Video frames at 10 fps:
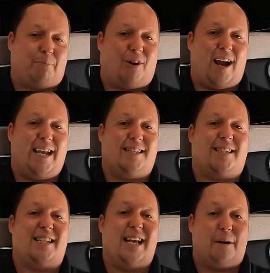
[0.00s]

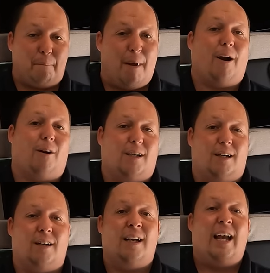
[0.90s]
price in
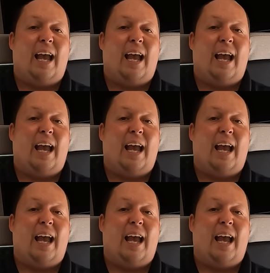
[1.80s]
America.